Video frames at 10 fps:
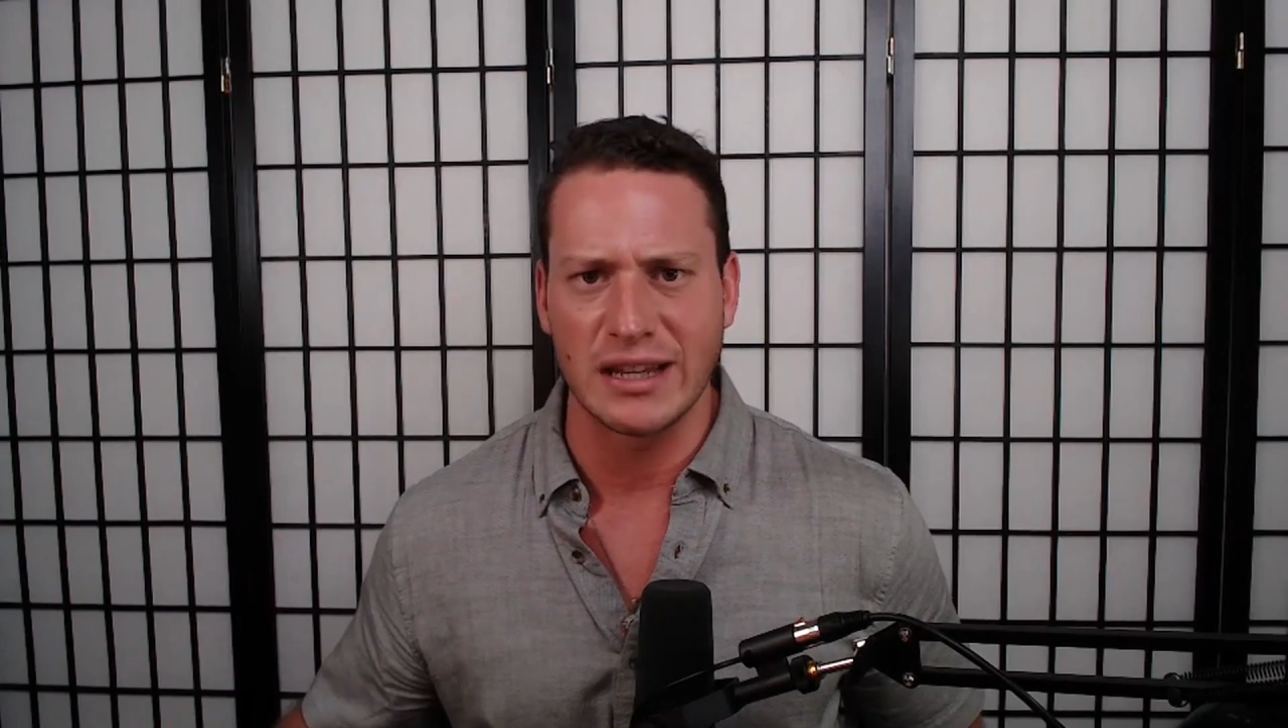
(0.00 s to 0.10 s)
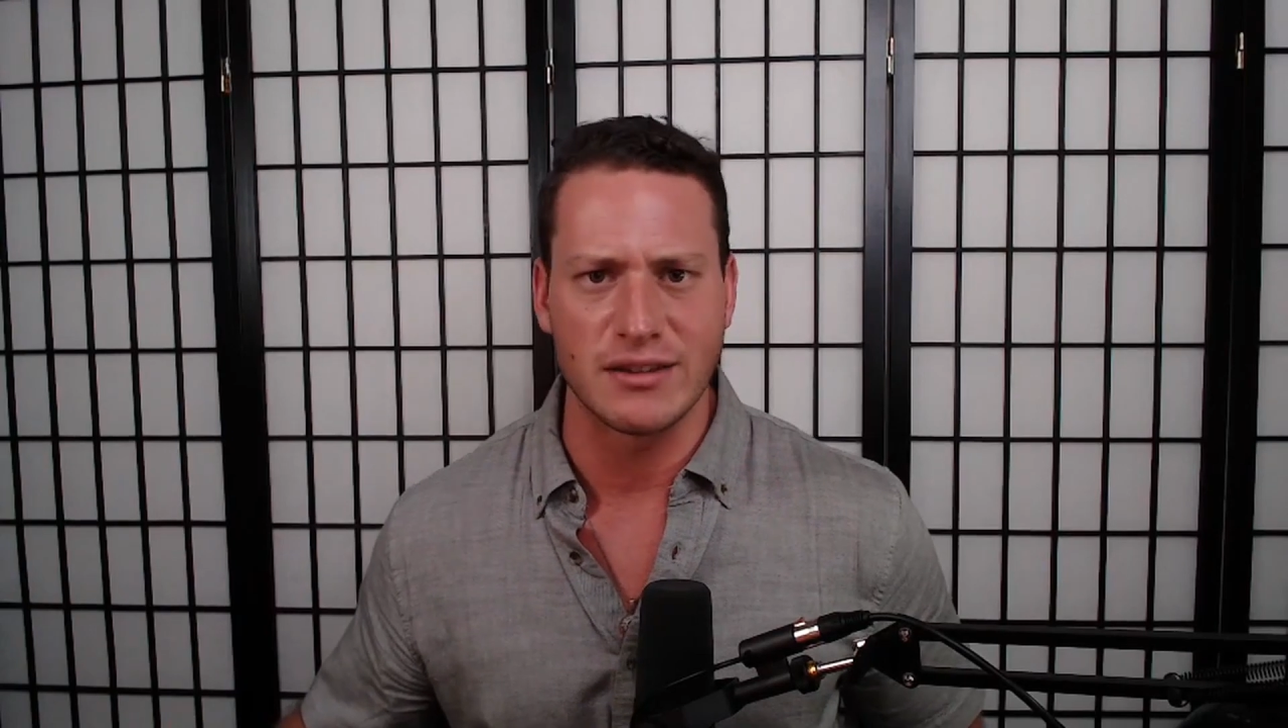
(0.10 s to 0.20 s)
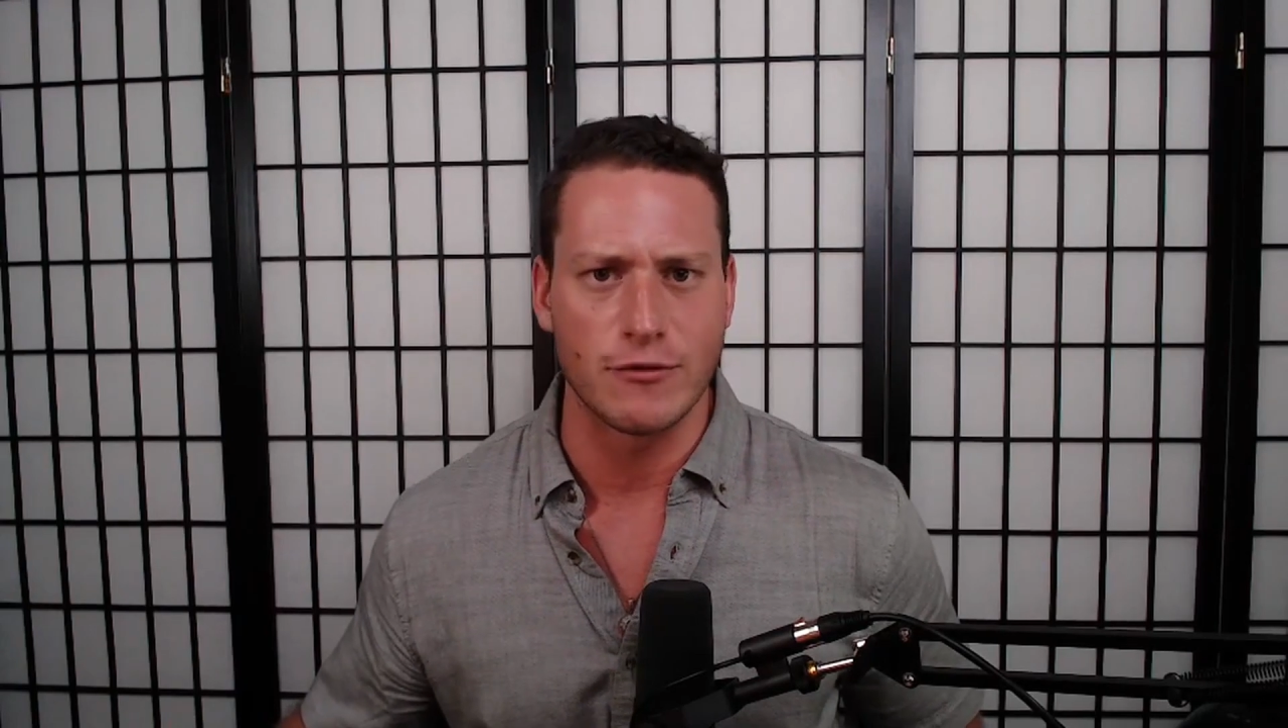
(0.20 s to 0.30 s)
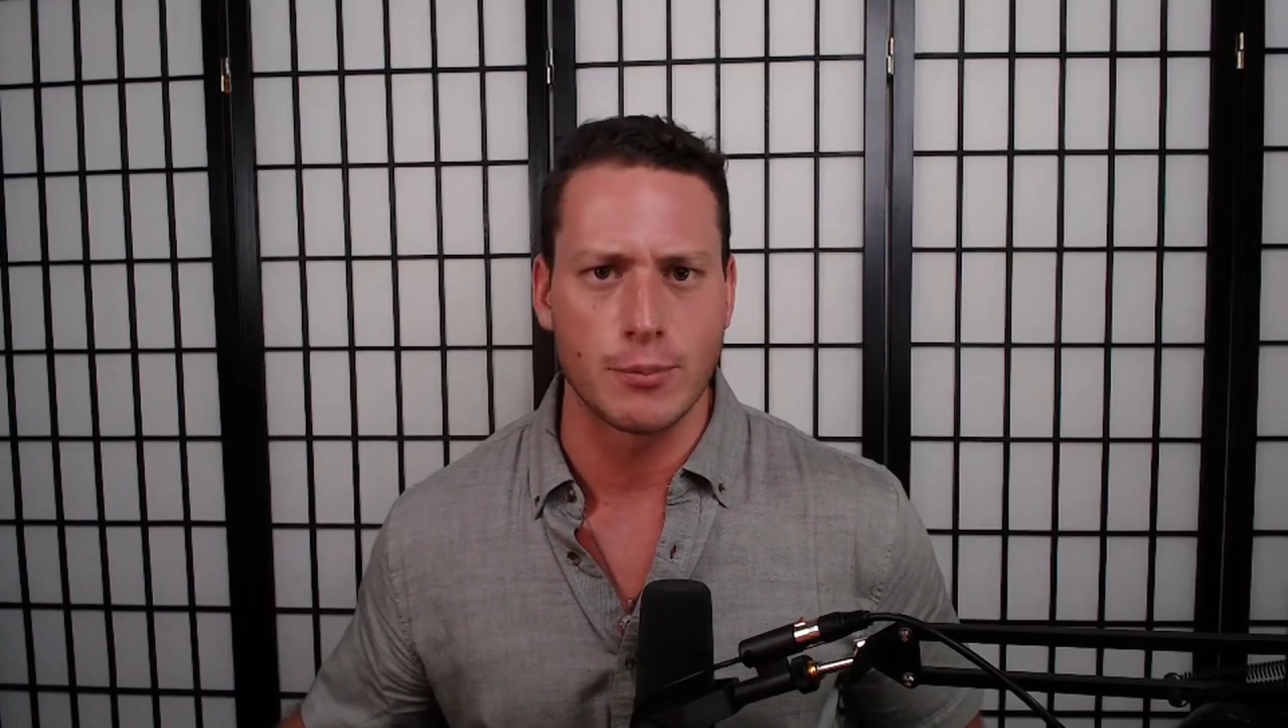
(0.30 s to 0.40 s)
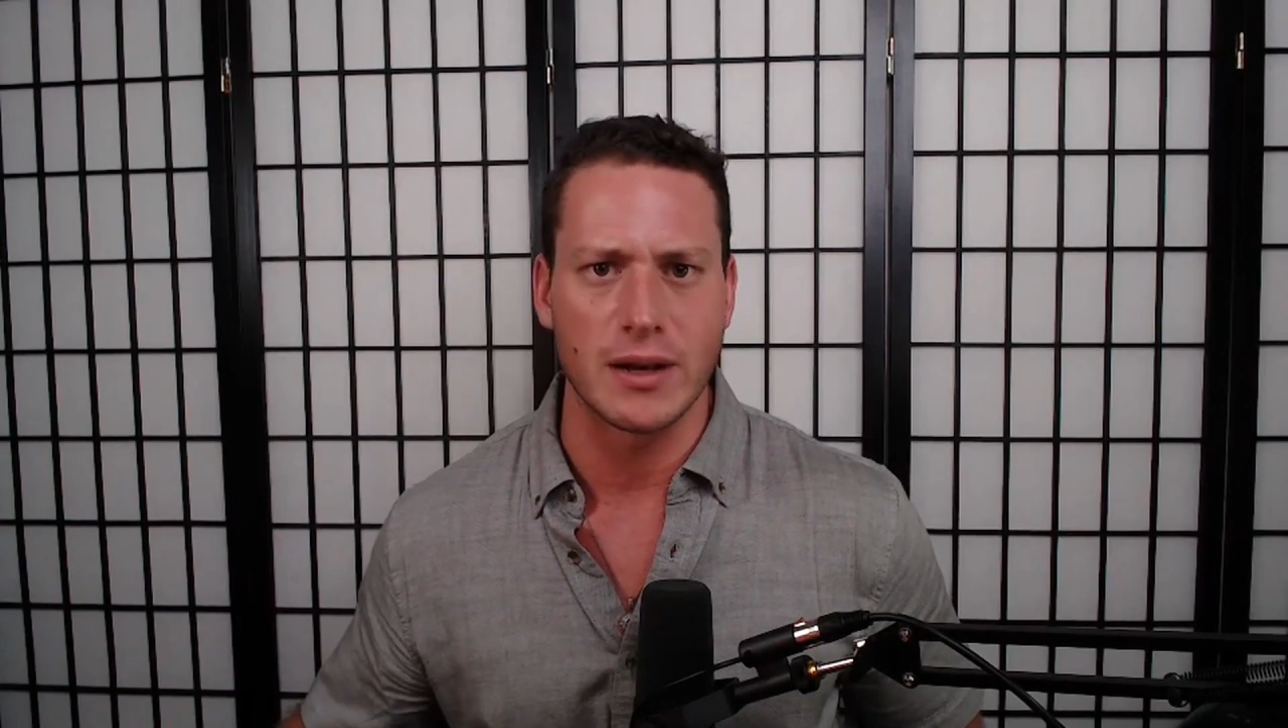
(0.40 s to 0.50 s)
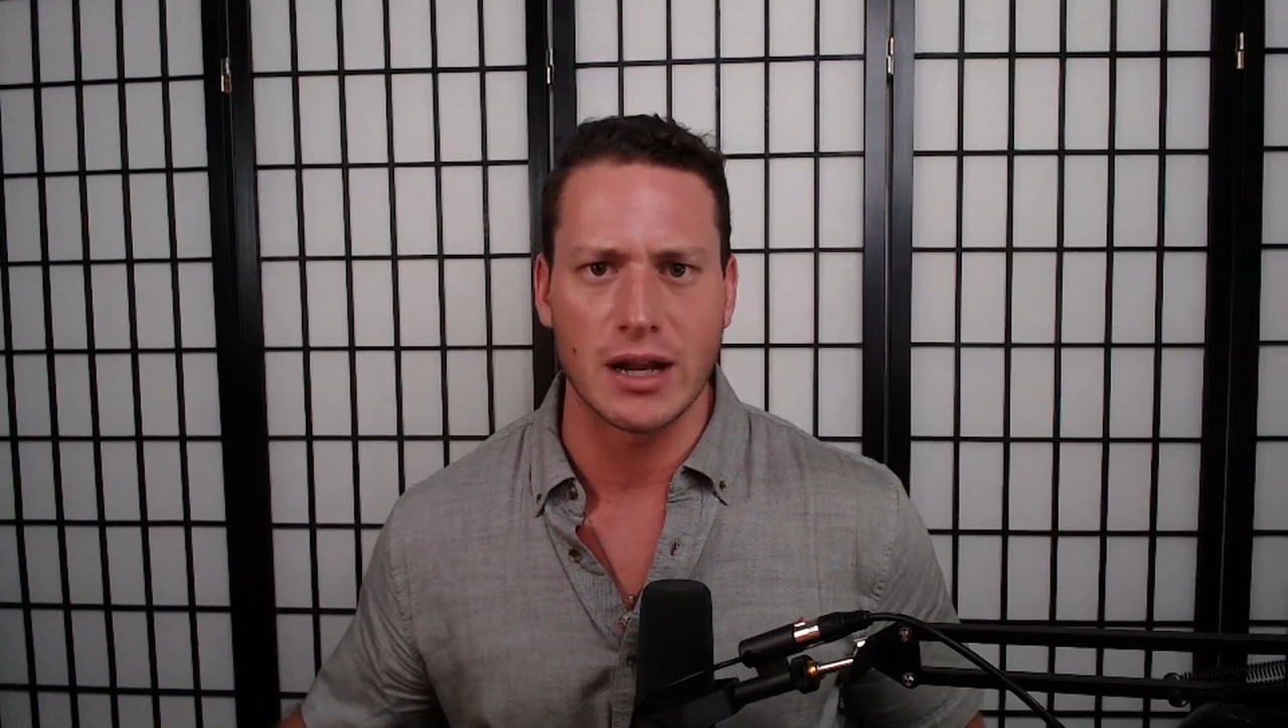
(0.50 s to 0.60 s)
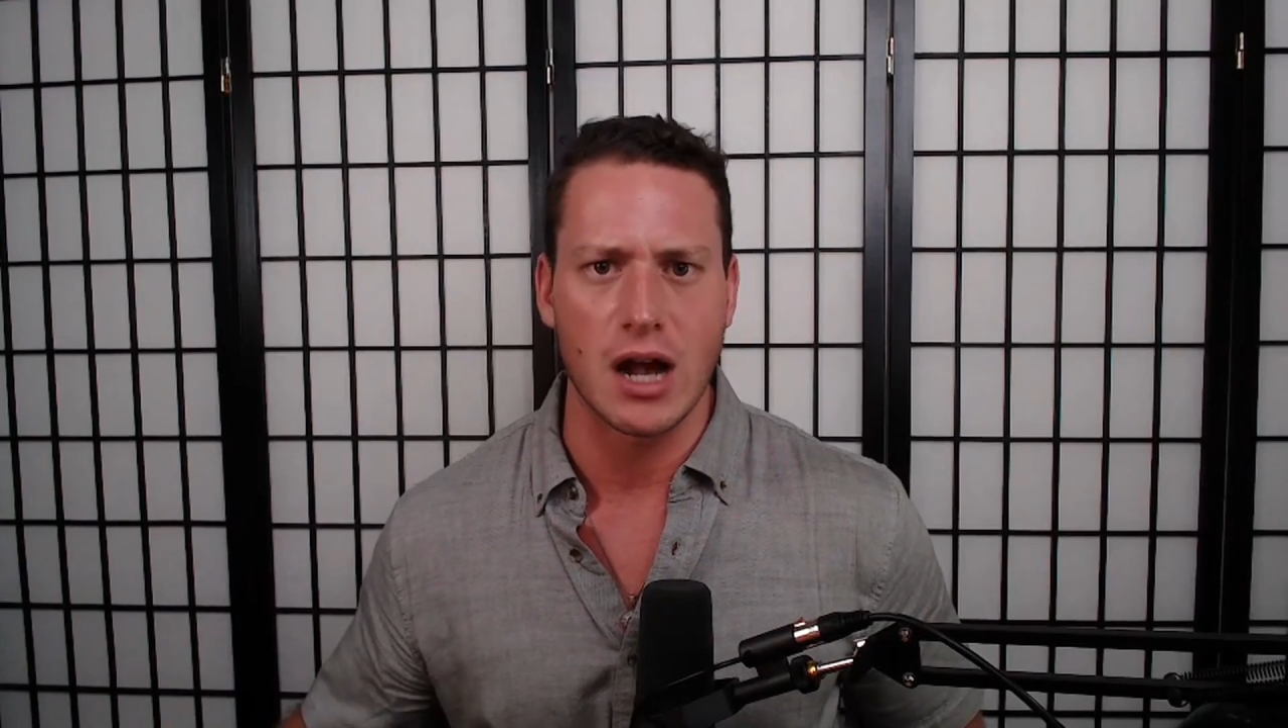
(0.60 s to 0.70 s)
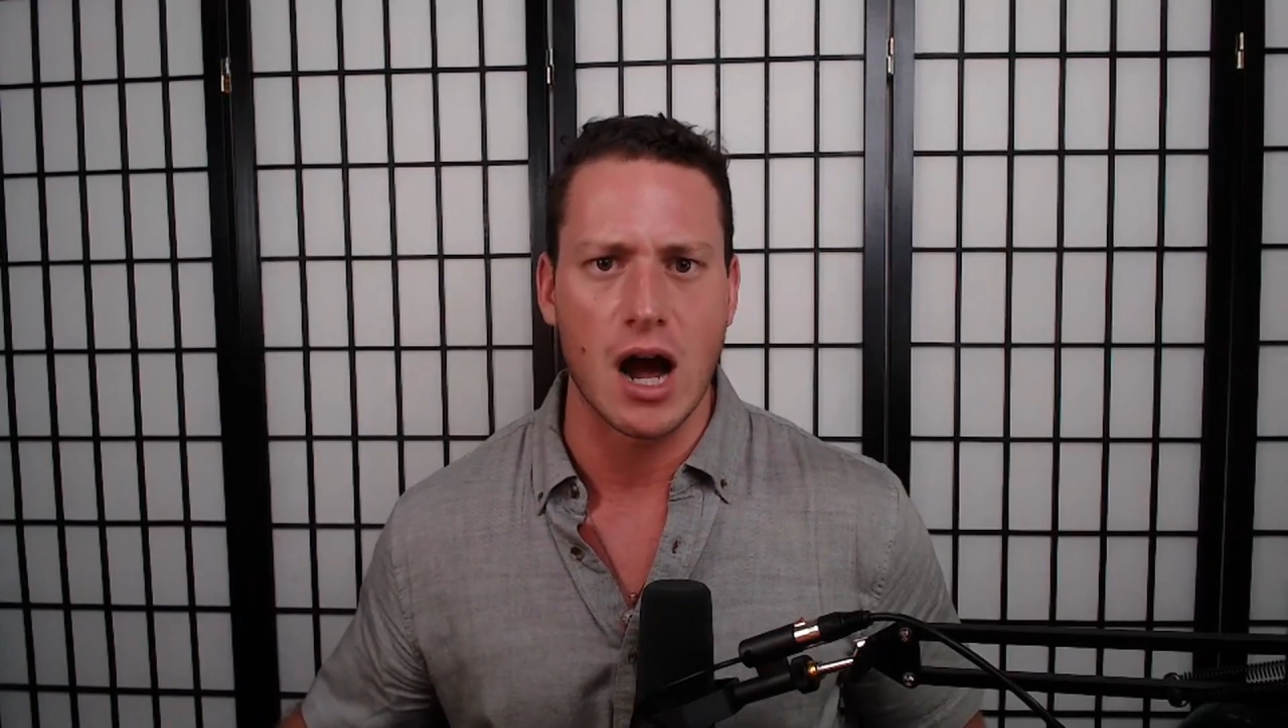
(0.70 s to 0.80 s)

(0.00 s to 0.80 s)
He's never been in